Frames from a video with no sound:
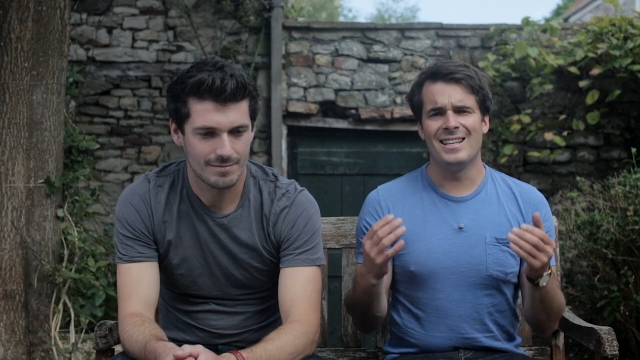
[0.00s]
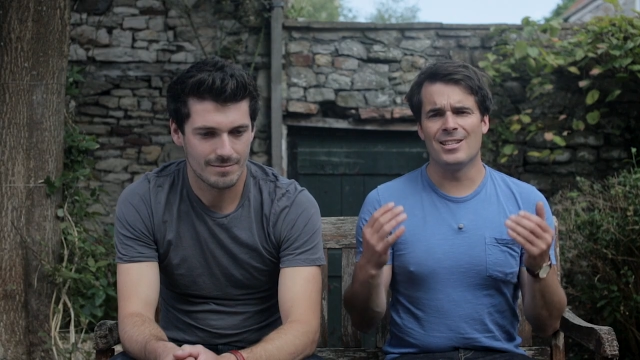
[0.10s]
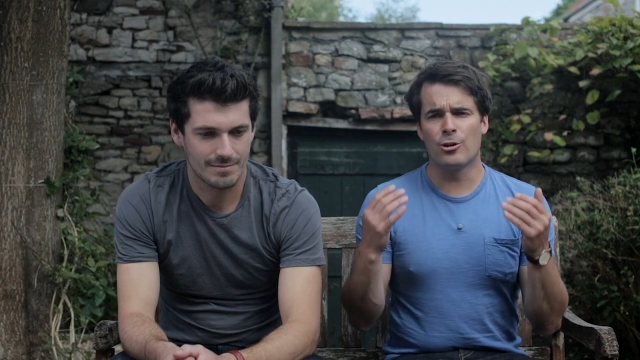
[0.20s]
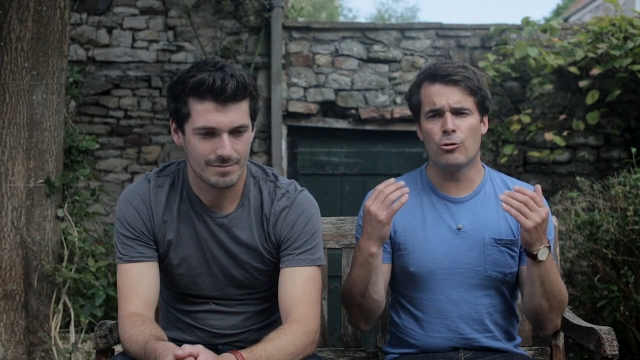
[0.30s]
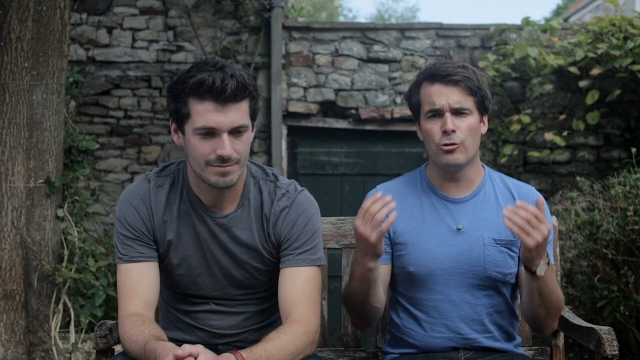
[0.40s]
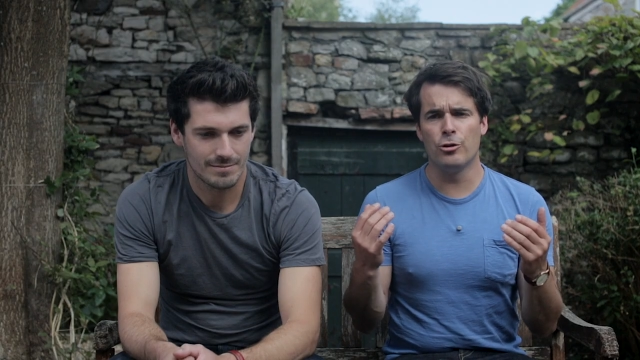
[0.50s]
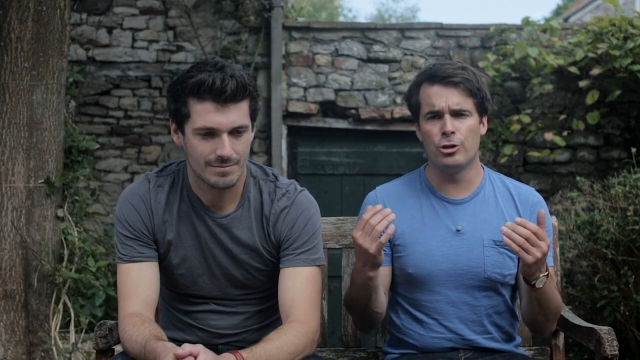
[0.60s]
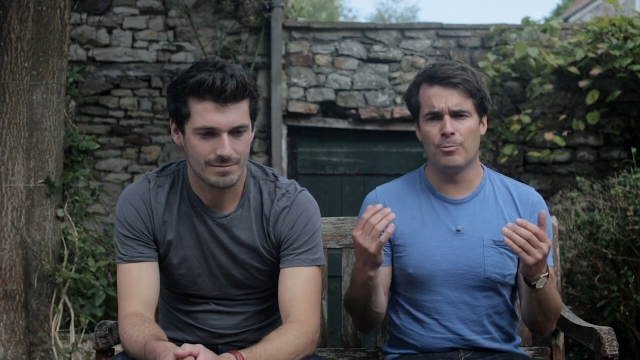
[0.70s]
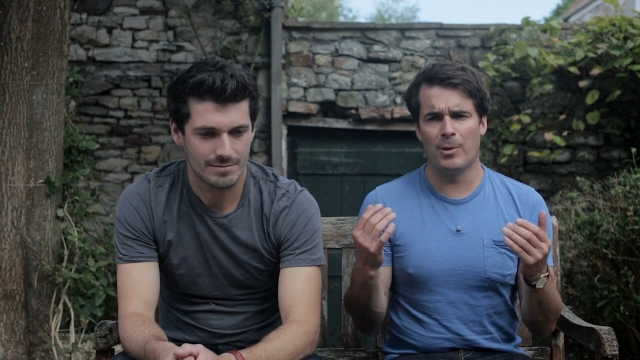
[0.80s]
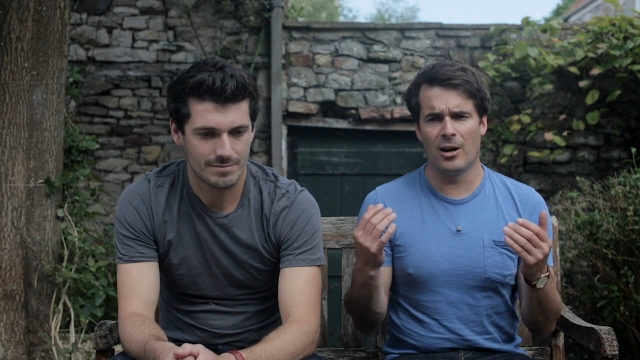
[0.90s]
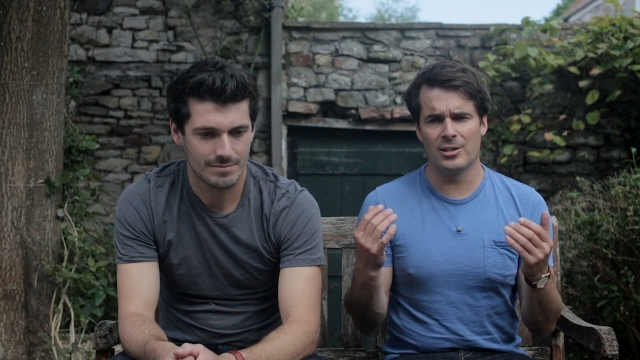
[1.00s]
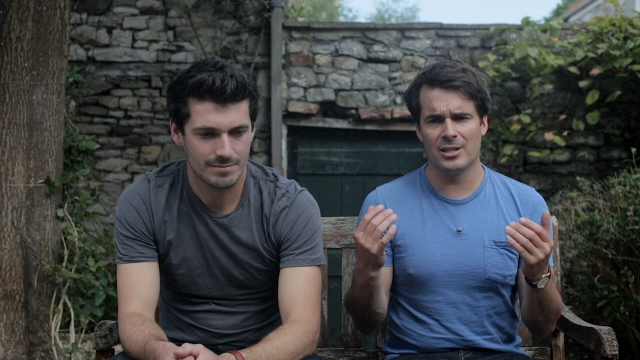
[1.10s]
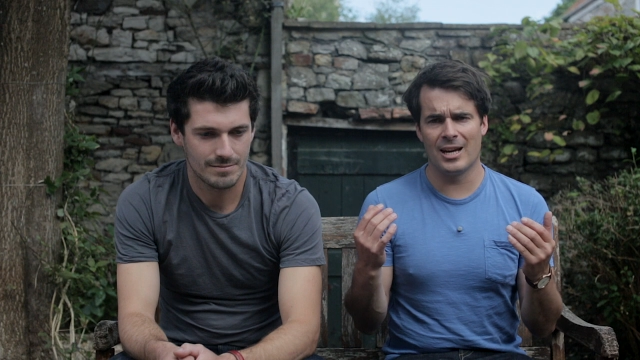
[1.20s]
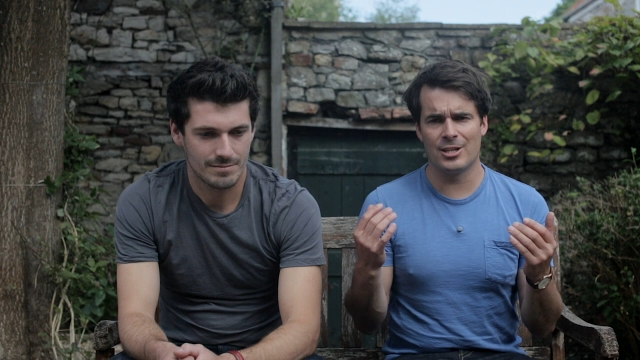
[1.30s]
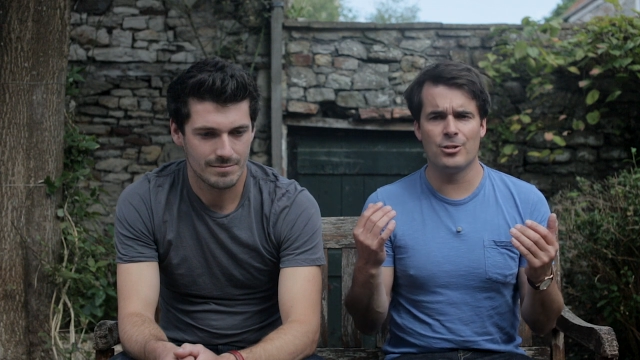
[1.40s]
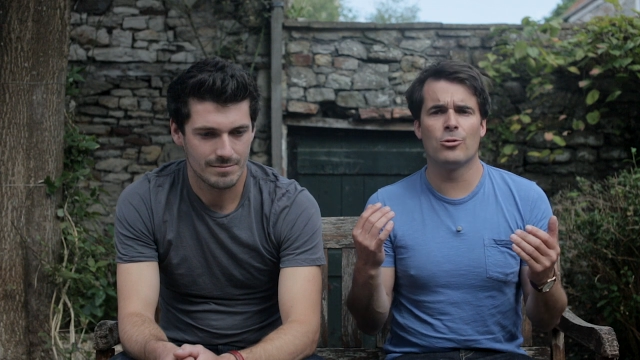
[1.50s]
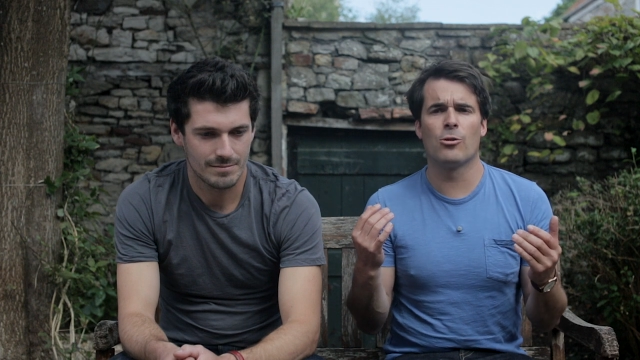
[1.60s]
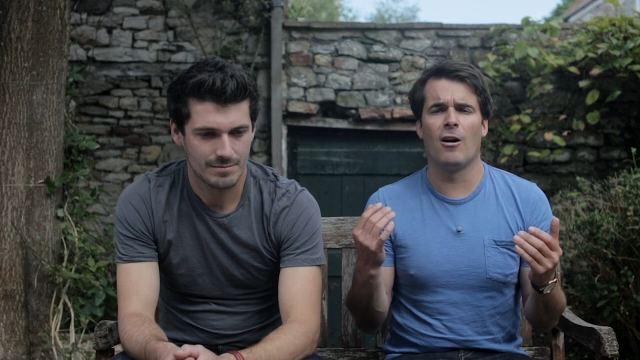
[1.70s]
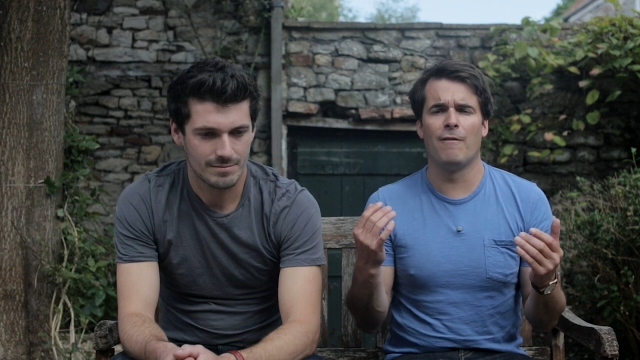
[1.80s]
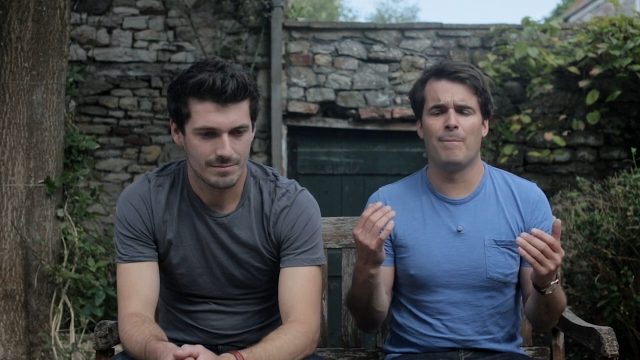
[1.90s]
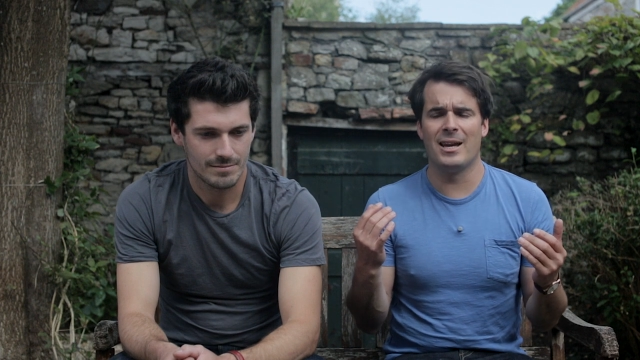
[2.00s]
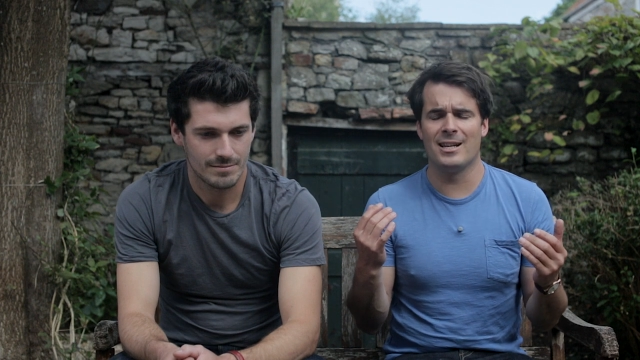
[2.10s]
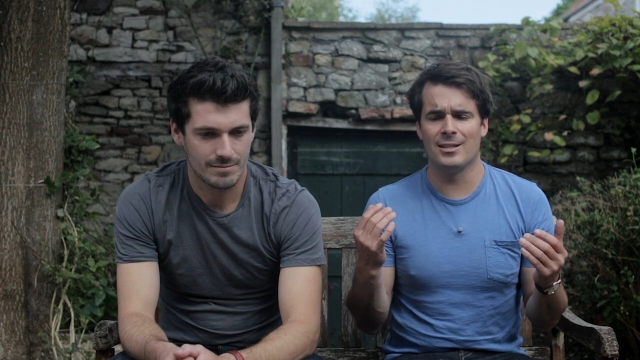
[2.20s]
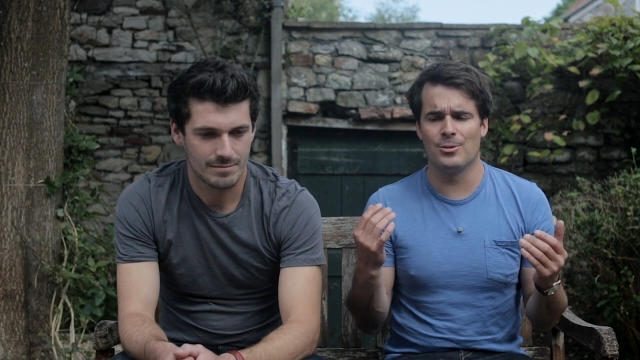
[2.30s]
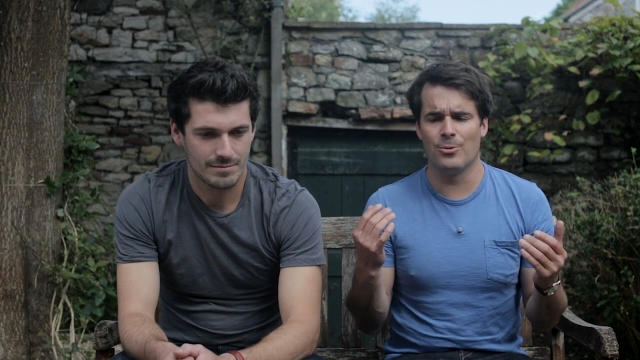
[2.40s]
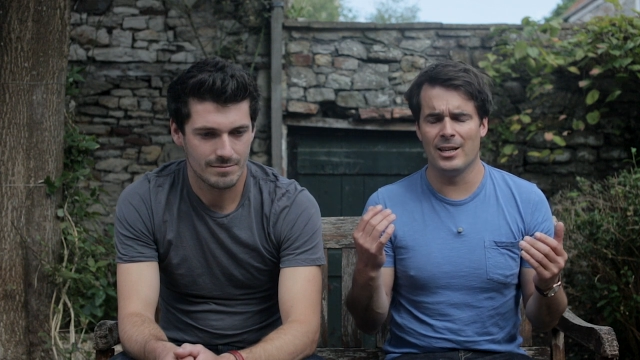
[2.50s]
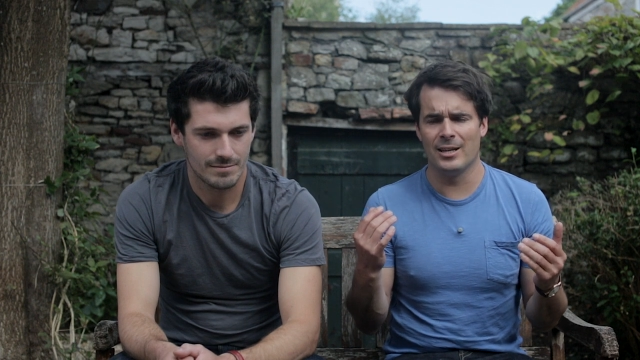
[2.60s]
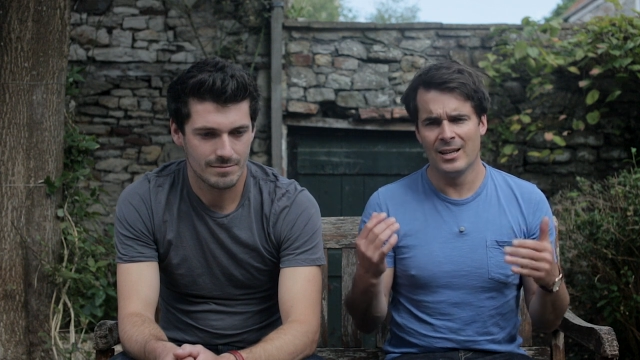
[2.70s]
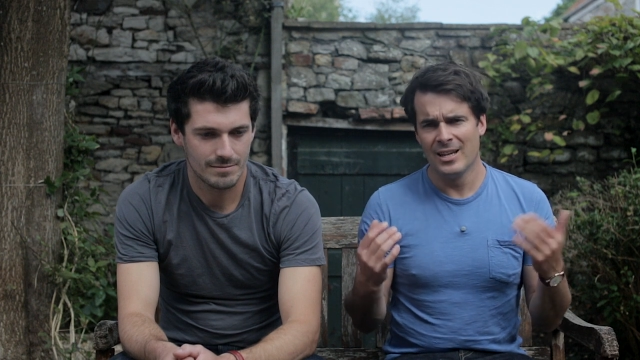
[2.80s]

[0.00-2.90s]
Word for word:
Speaker 1: is a crucial part of National Craft Bakers Week.